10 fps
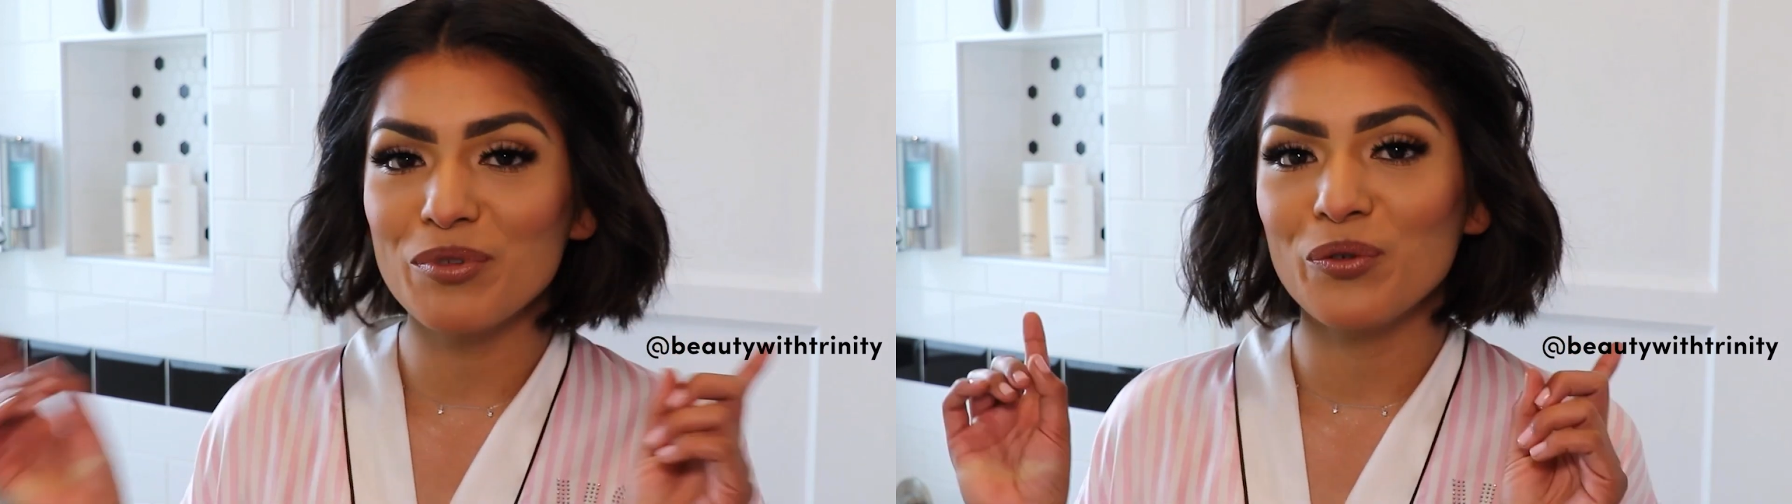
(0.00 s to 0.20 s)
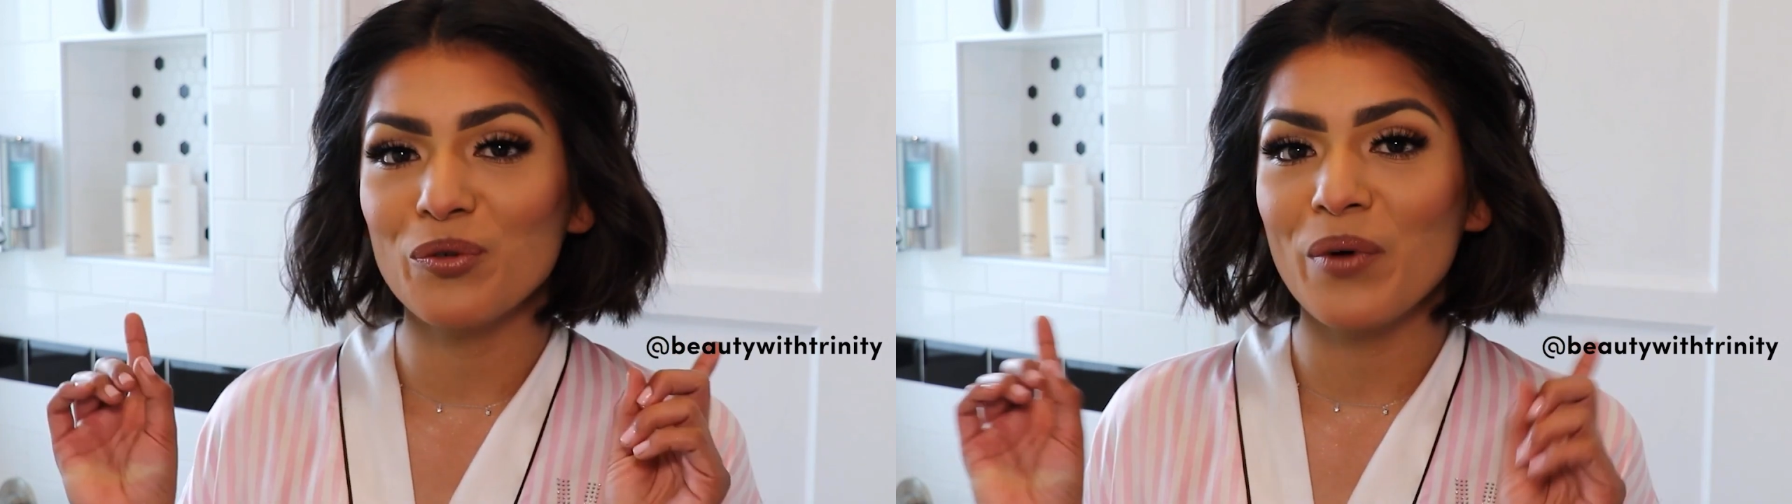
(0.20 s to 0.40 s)

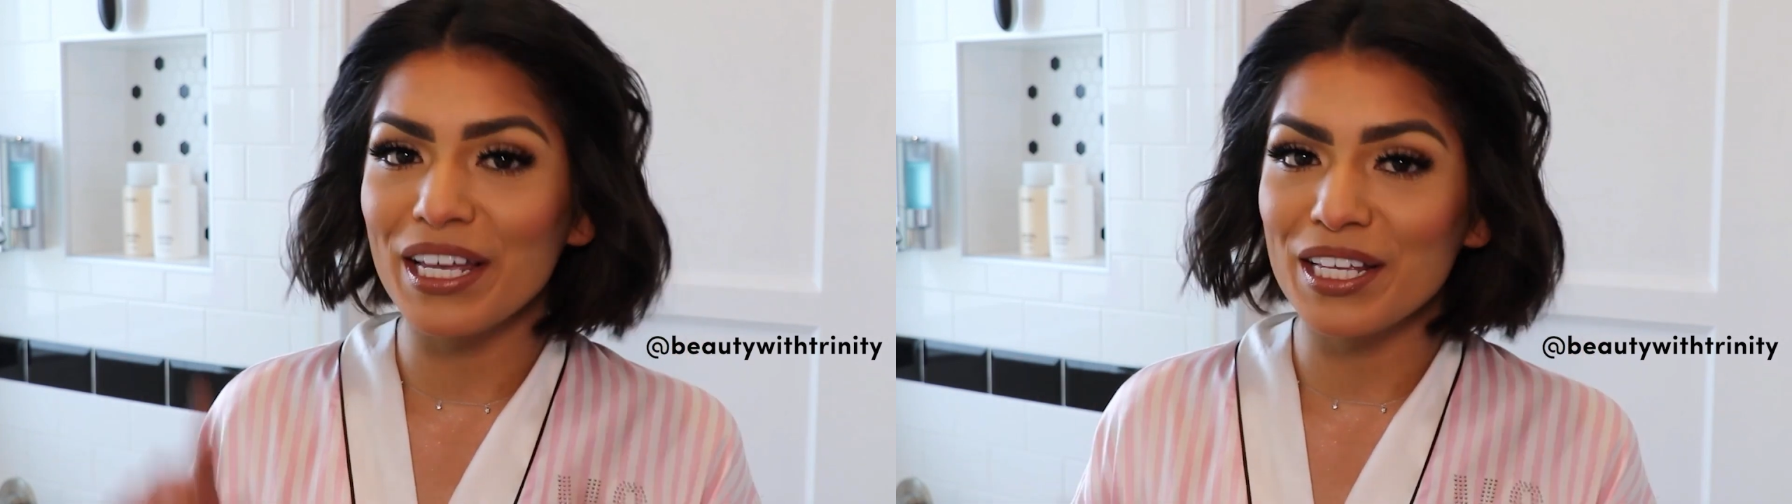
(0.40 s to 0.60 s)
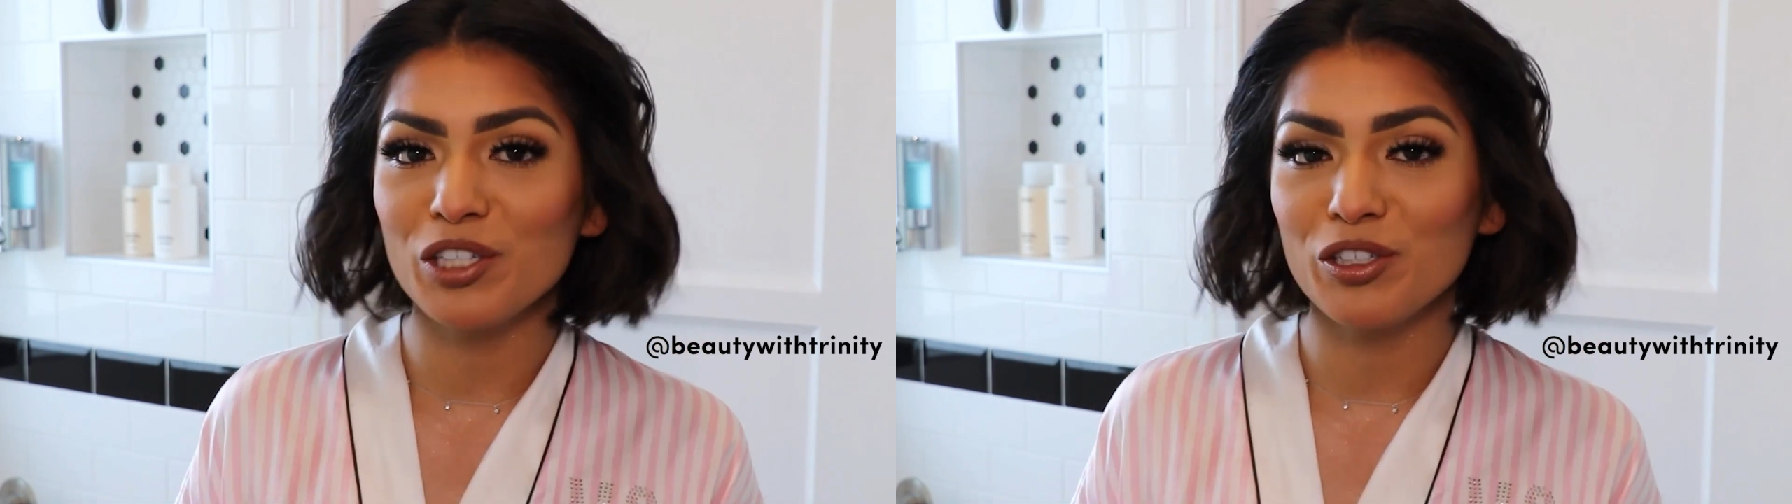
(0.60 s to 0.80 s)
to
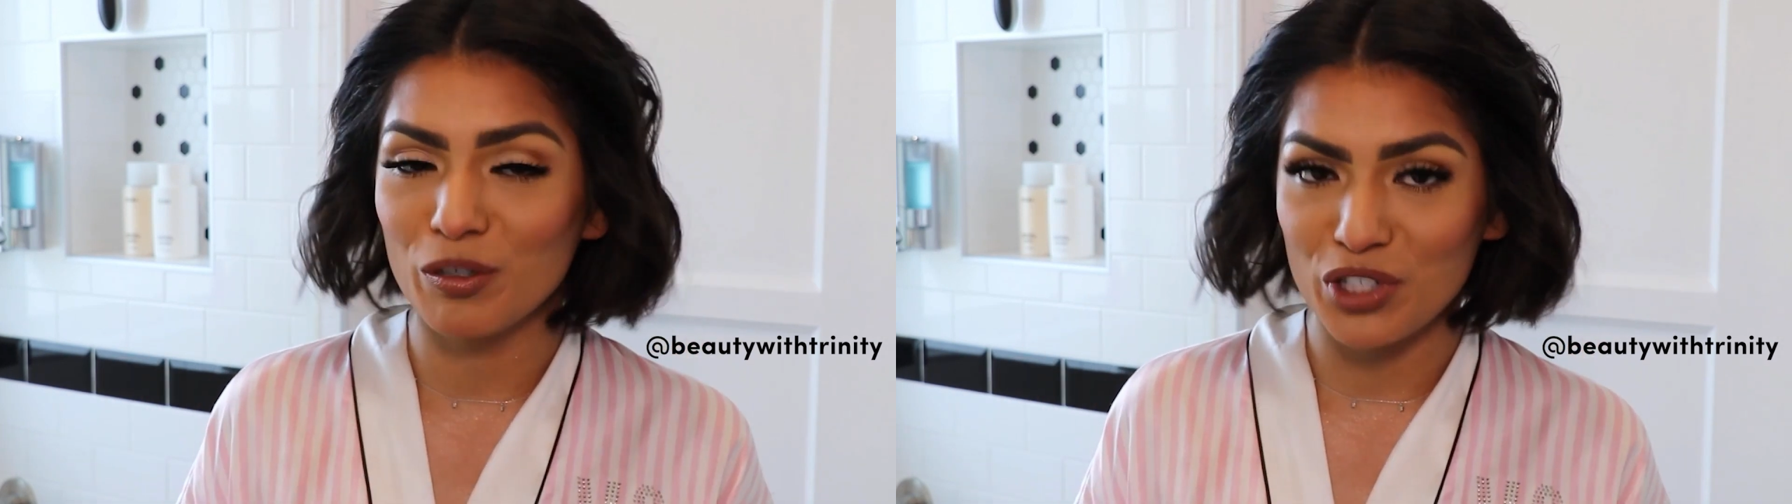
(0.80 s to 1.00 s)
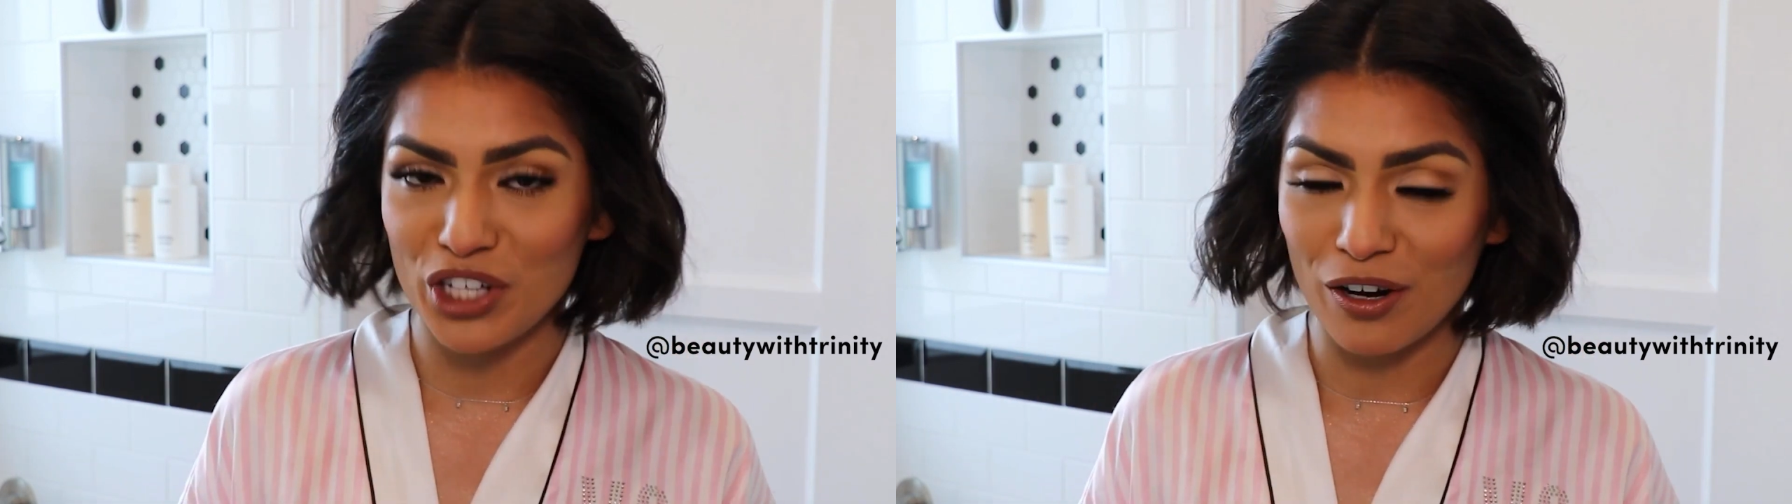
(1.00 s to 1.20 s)
Ouai's YouTube
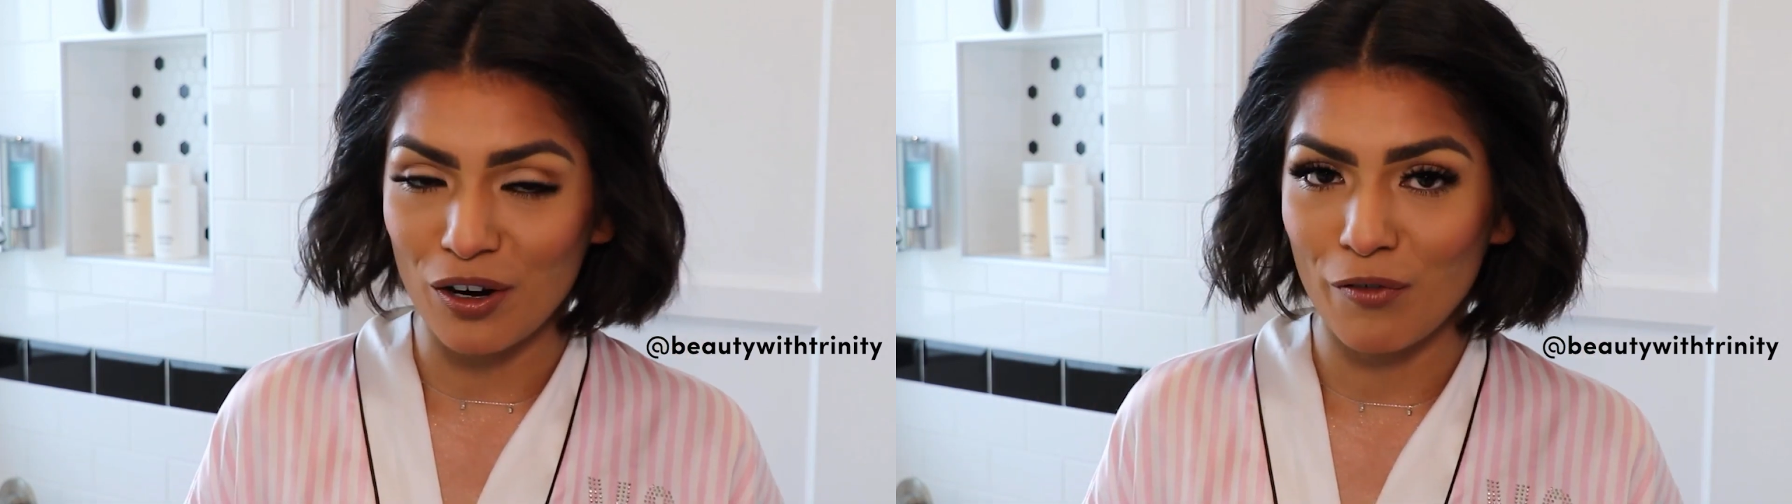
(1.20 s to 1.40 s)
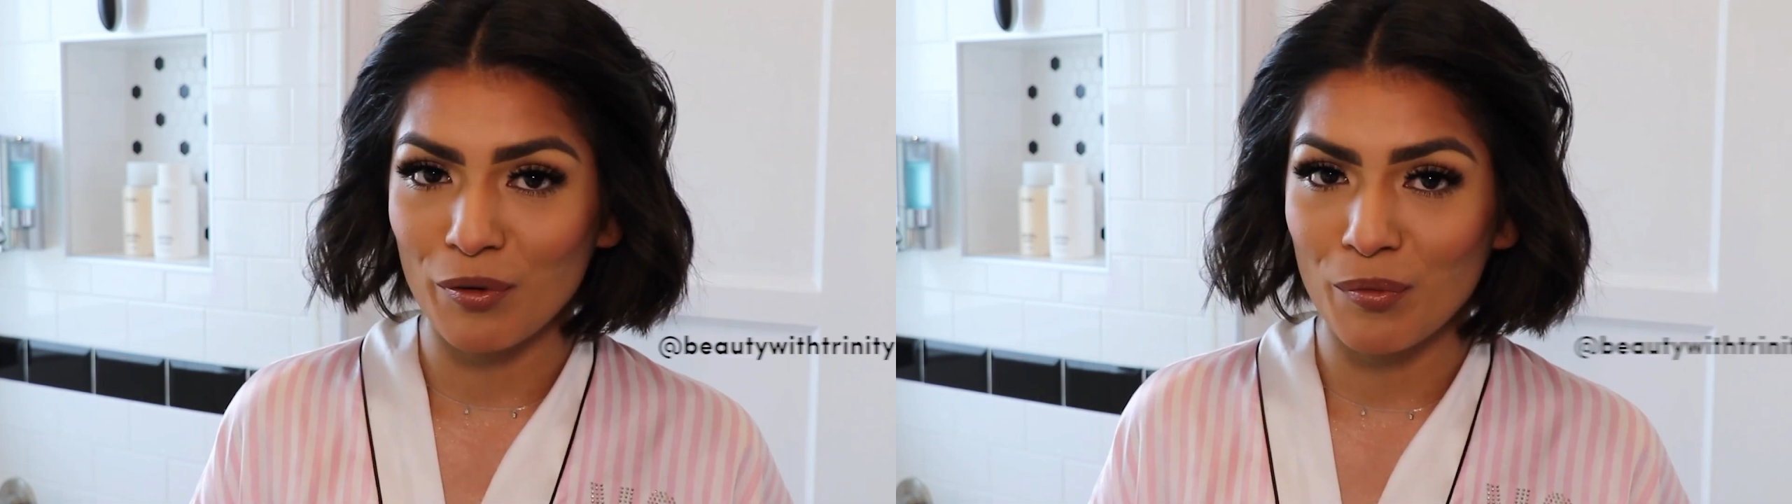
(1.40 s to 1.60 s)

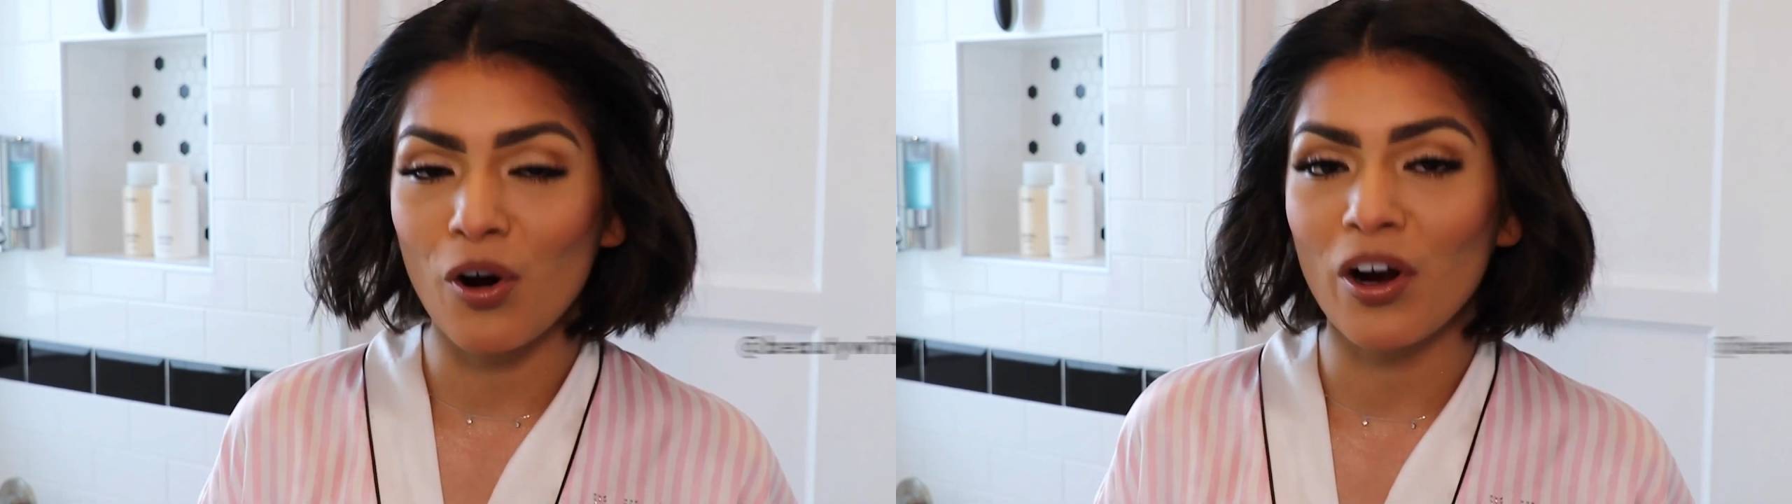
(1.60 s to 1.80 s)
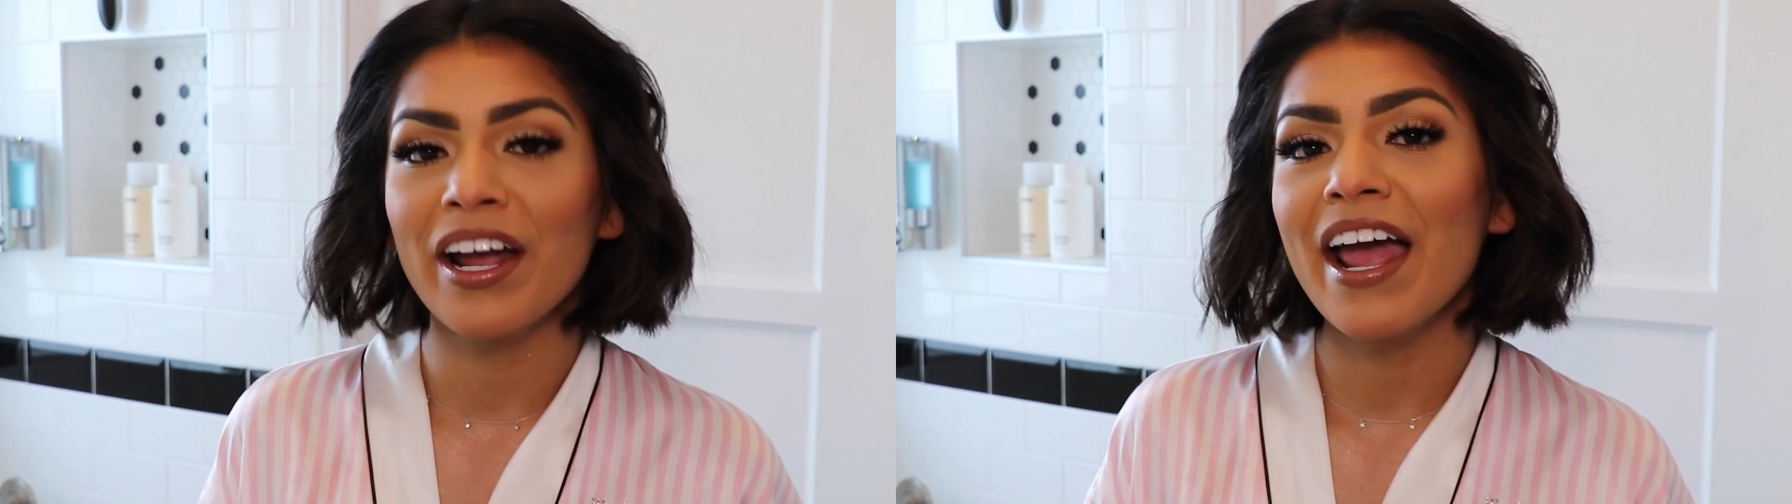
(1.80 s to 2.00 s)
channel for more